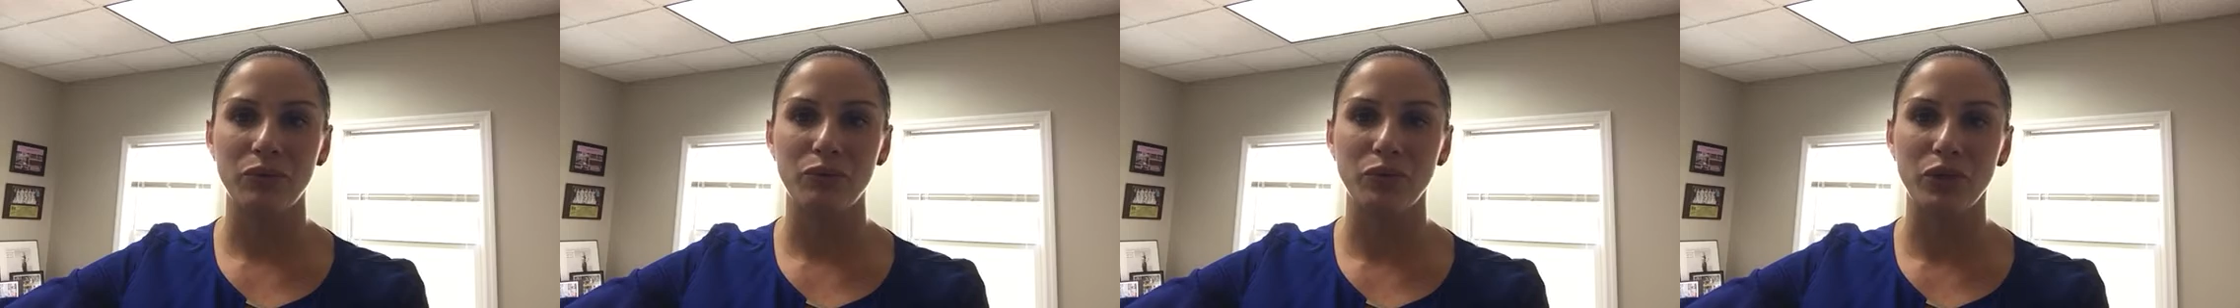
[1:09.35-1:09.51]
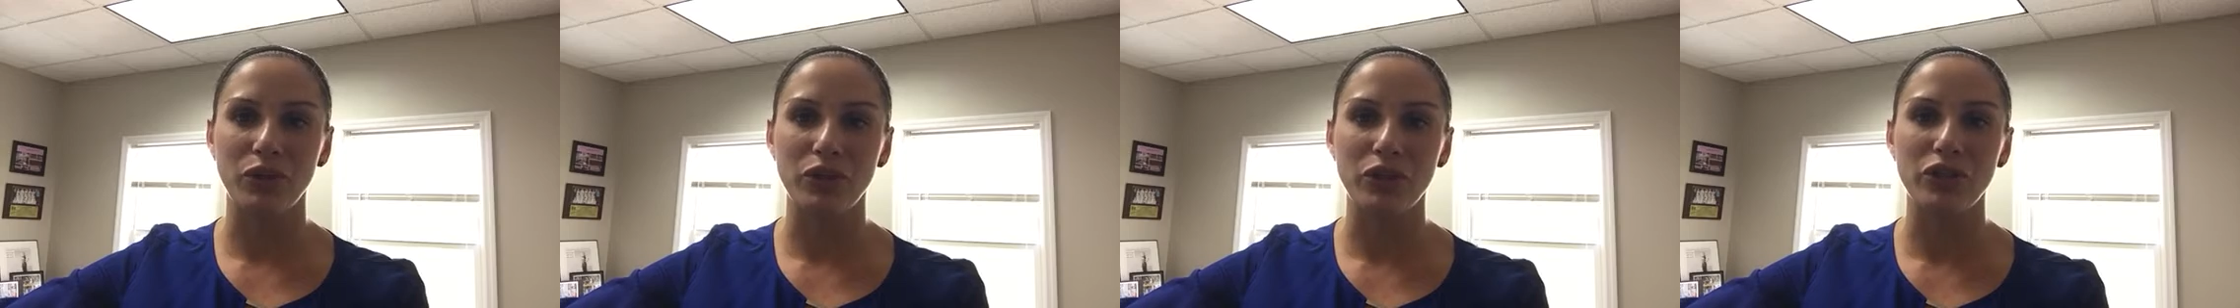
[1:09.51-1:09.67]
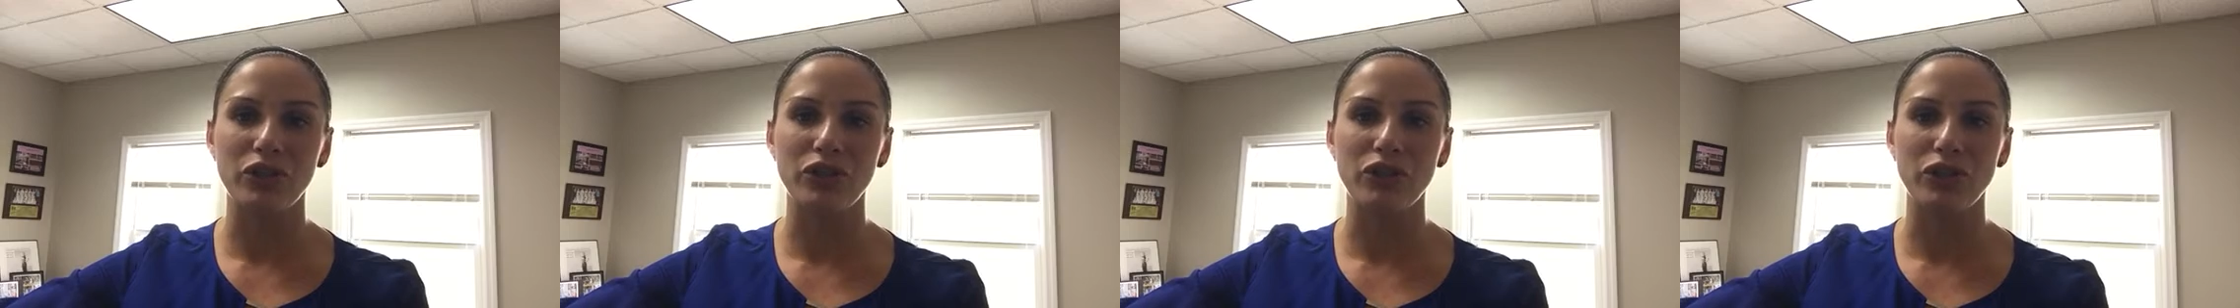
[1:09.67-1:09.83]

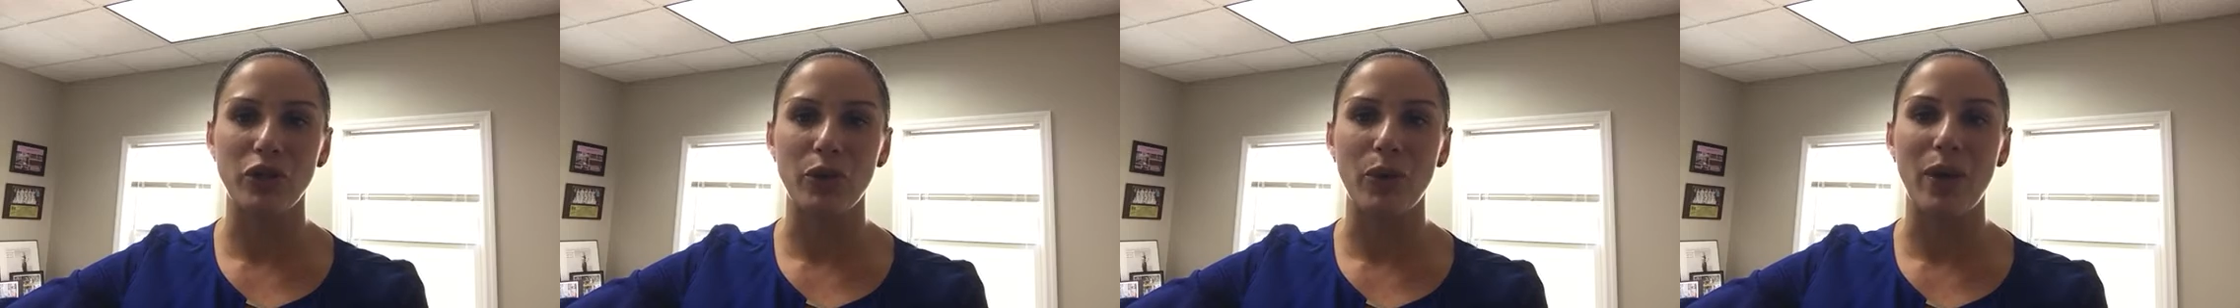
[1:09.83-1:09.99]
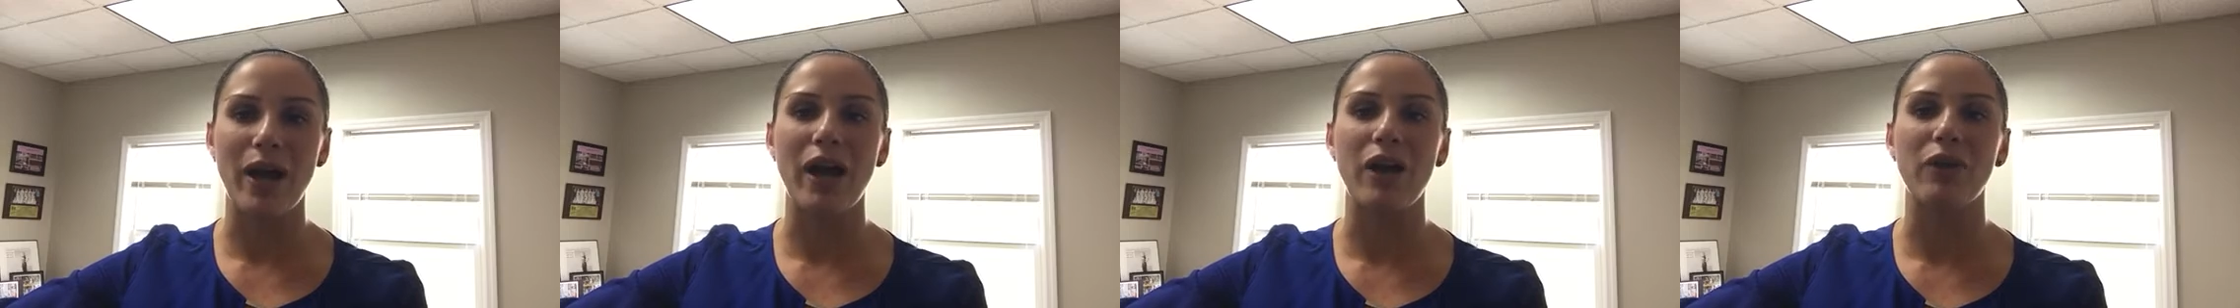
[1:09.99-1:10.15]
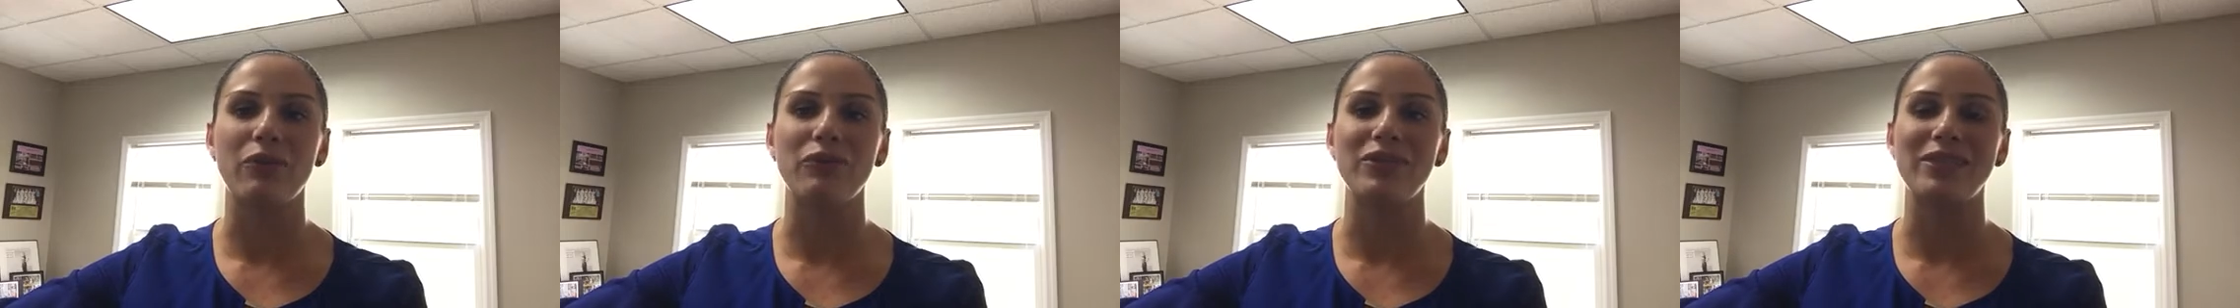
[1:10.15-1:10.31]
really show
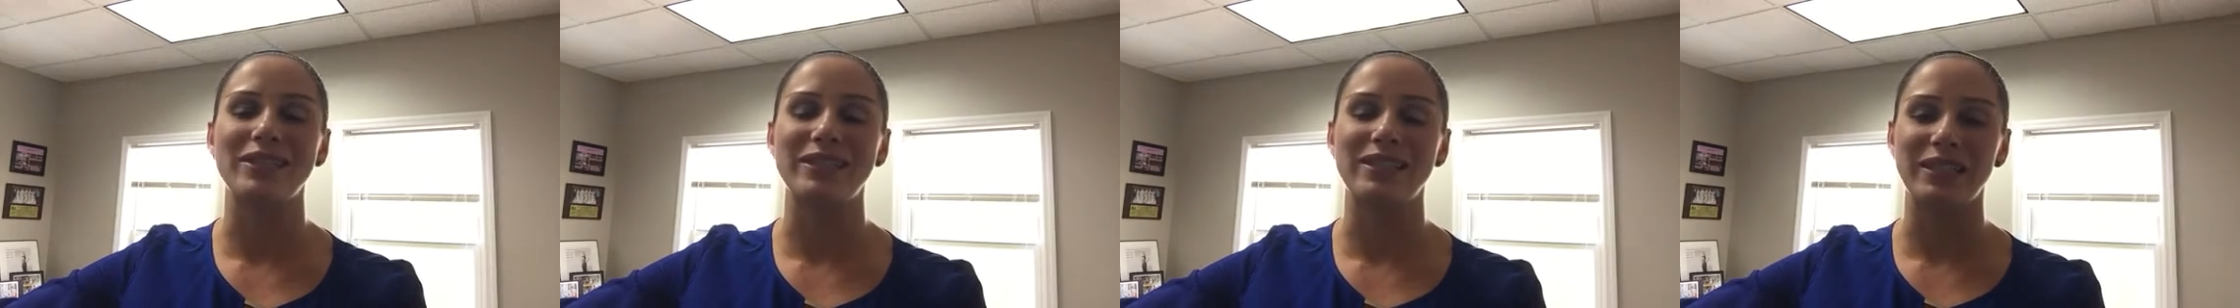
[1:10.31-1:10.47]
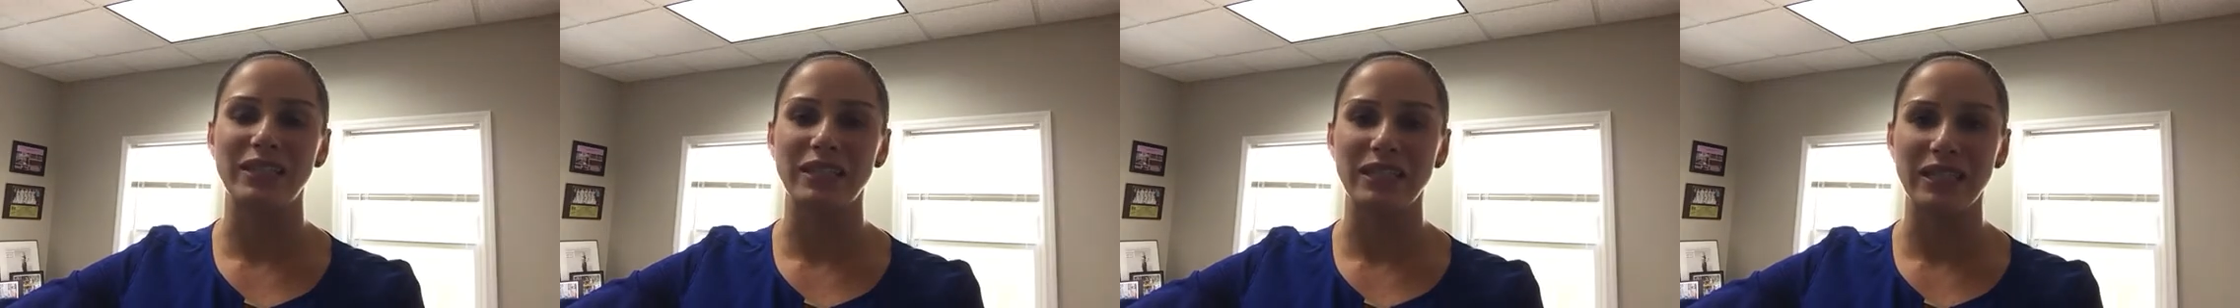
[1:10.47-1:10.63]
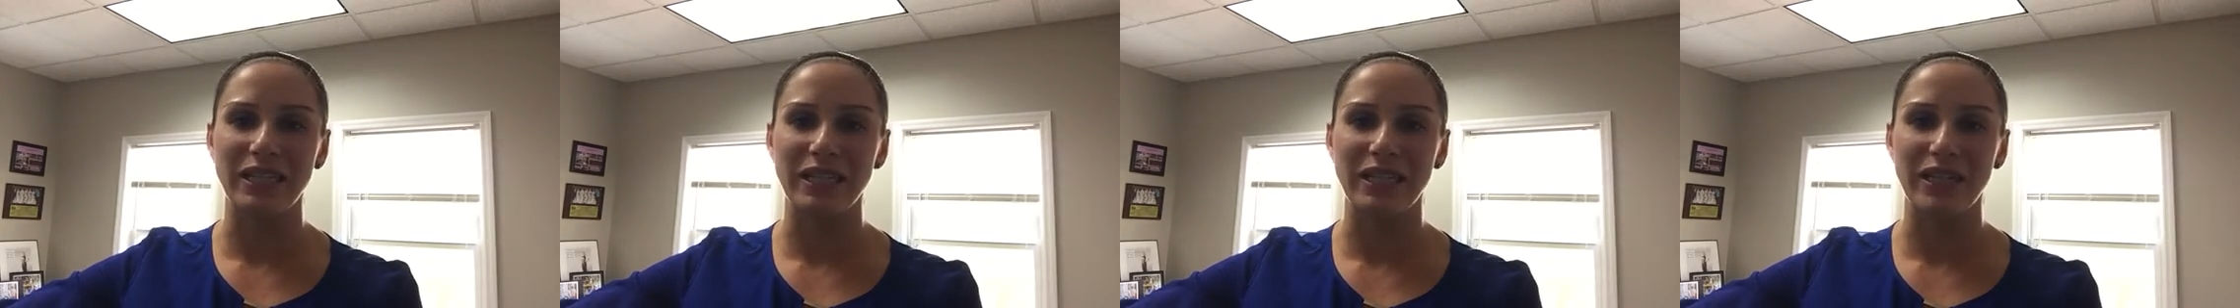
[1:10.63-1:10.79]
how
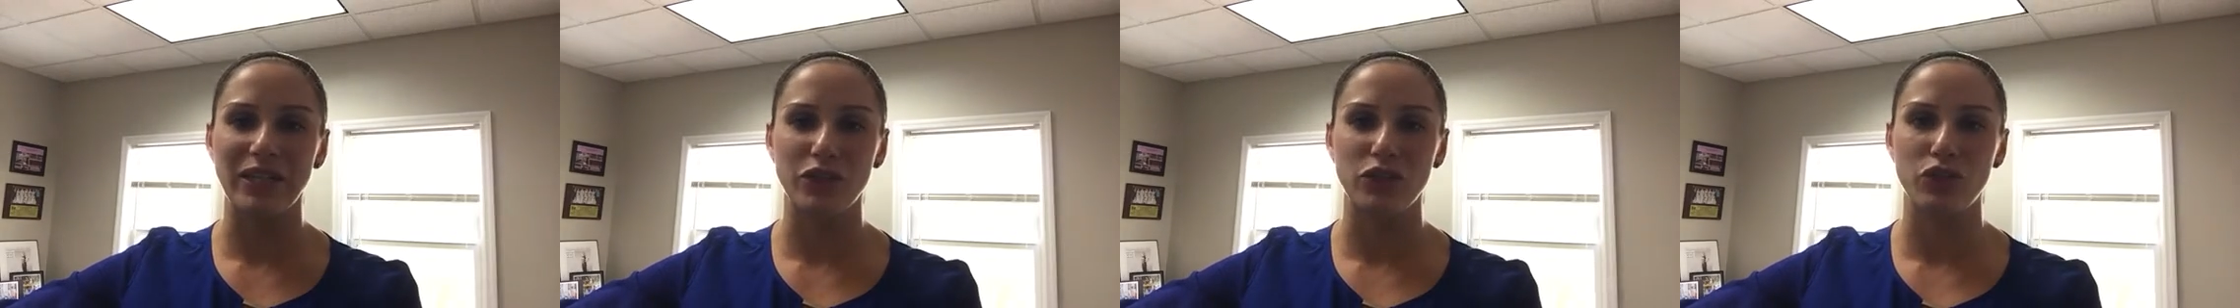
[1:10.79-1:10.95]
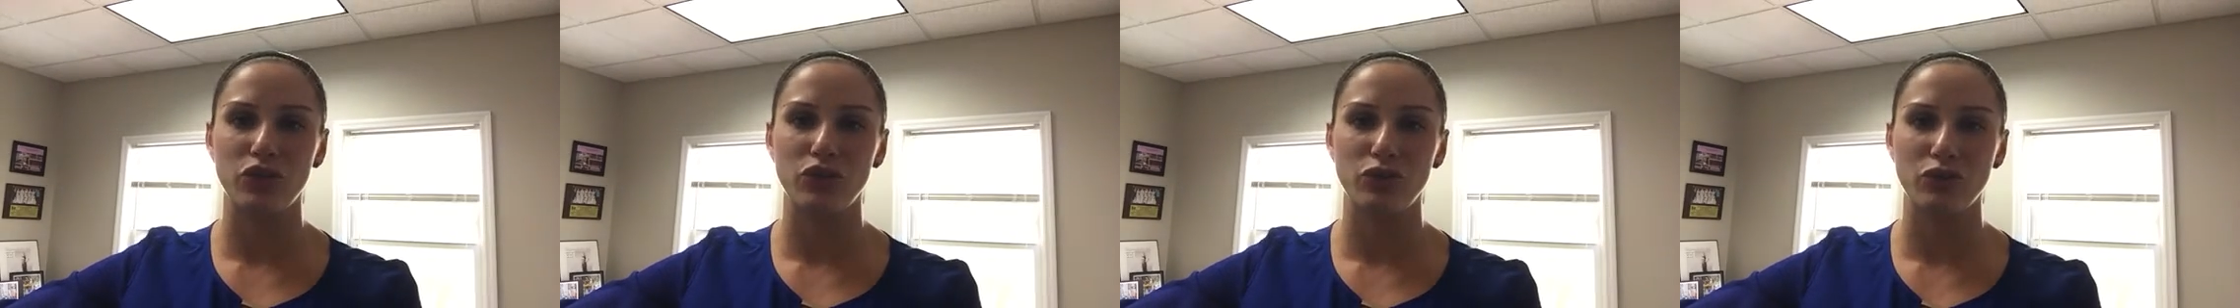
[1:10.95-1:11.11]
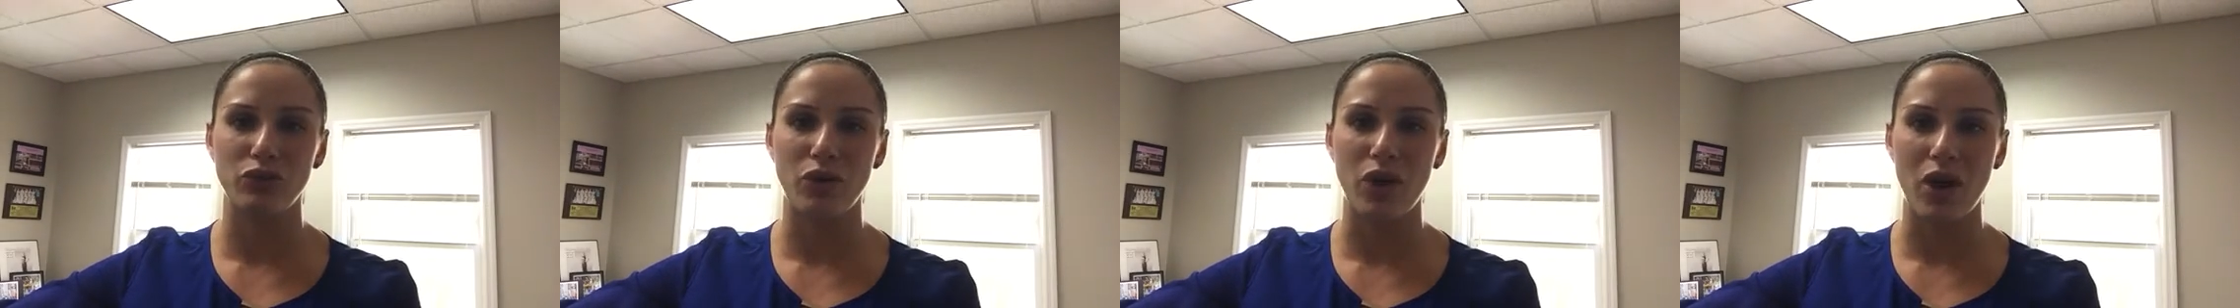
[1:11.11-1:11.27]
resilient and
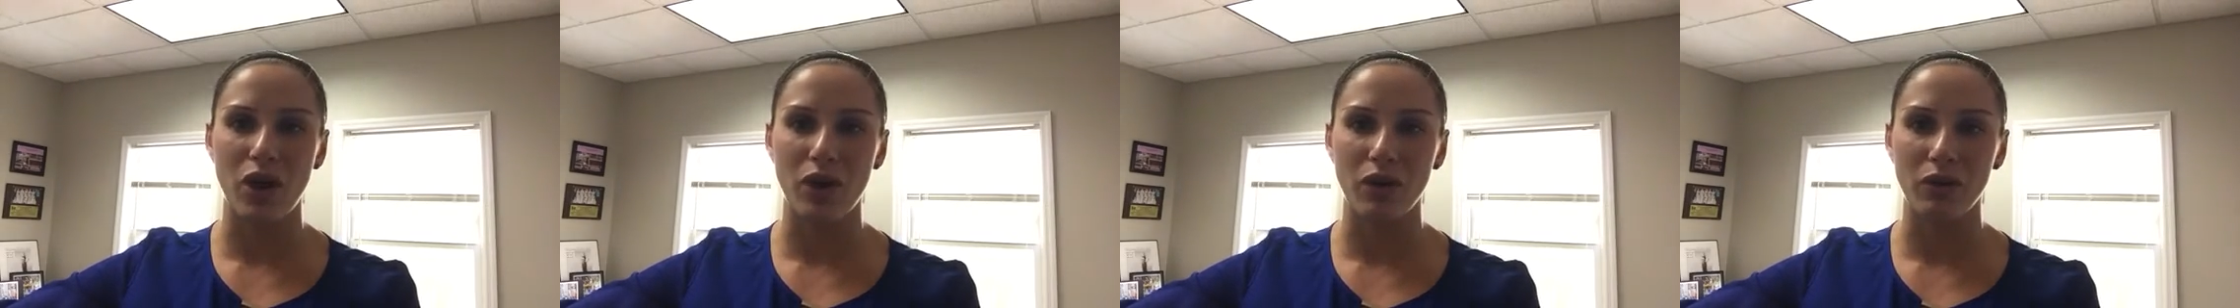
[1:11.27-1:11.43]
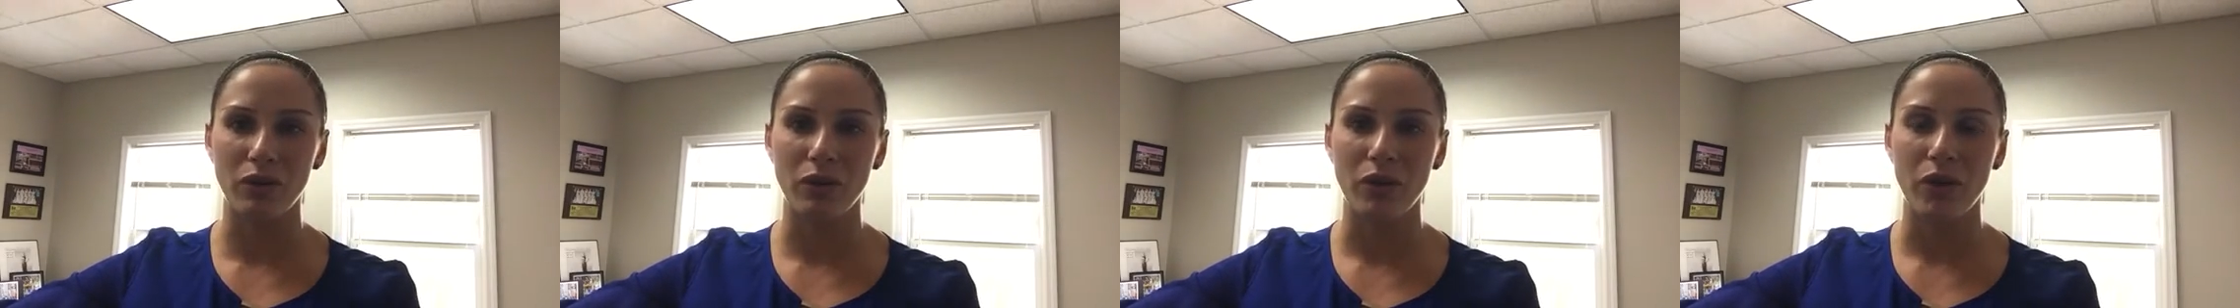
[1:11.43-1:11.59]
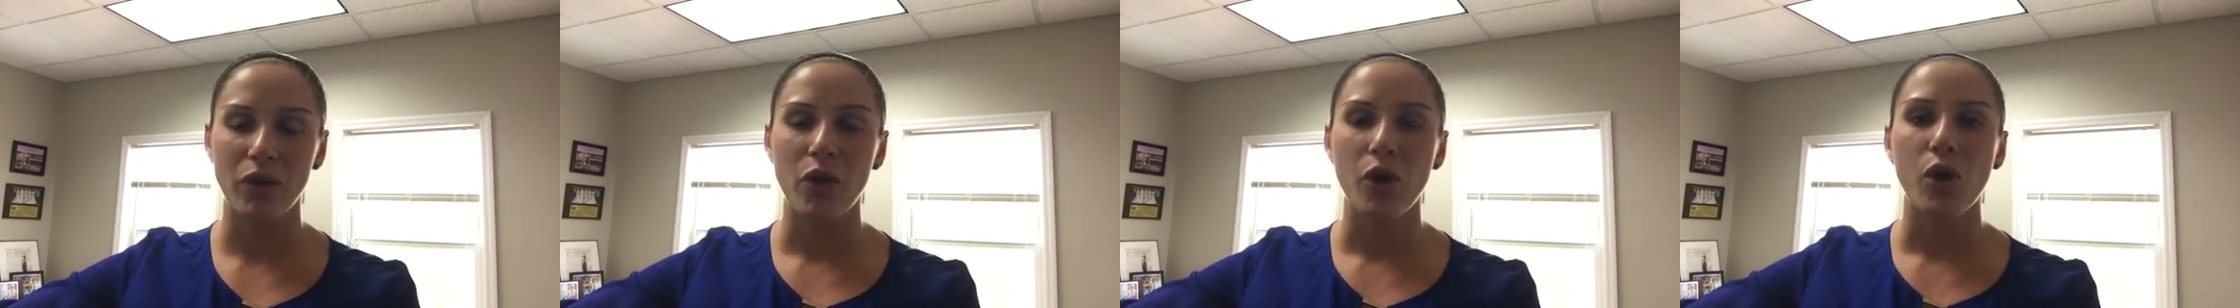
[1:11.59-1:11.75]

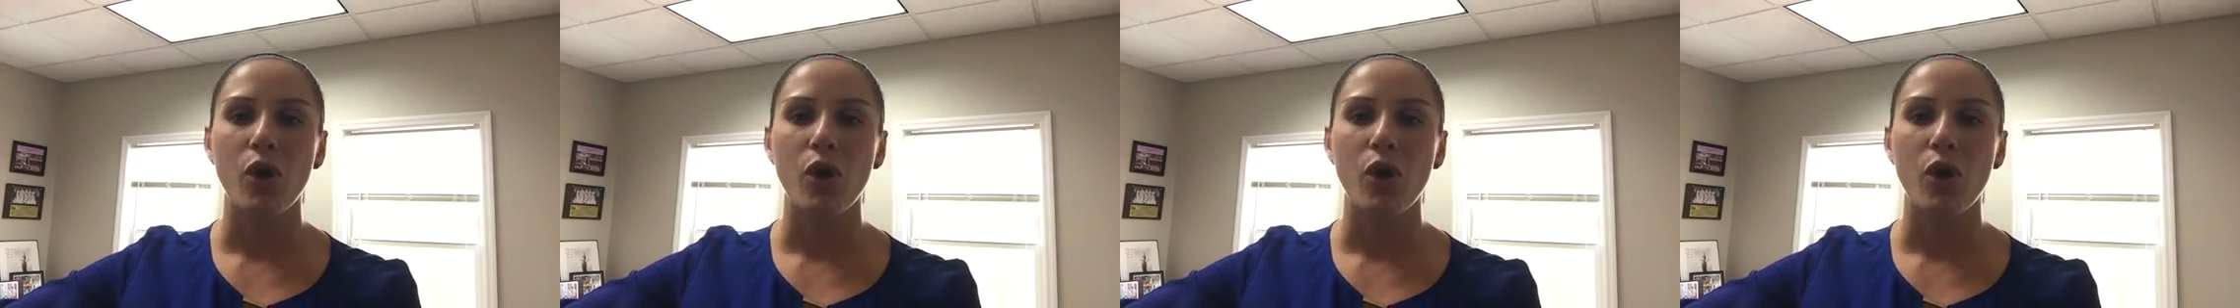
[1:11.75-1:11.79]
strong